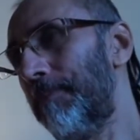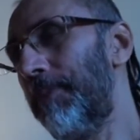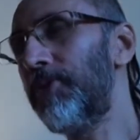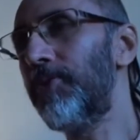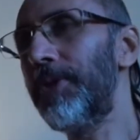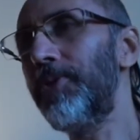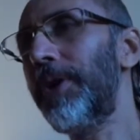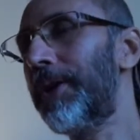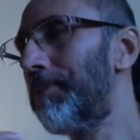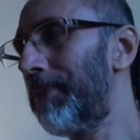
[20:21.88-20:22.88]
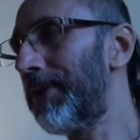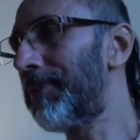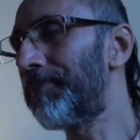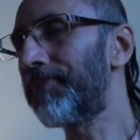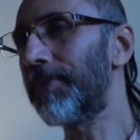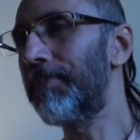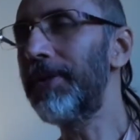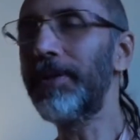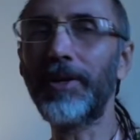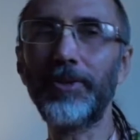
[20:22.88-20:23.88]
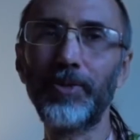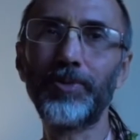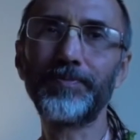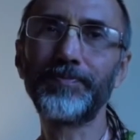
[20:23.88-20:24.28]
between you and me and you.